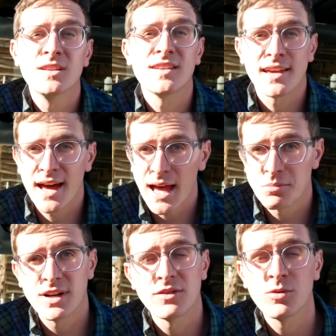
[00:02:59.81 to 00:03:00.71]
it's a
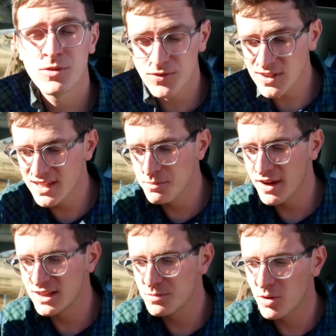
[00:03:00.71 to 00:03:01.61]
hybrid F-150. It
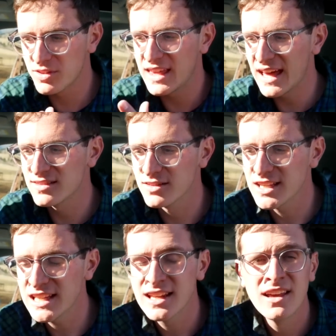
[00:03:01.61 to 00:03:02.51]
combines both
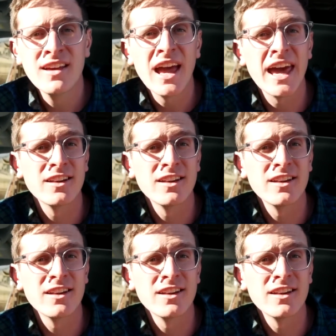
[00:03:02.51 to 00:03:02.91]
gasoline and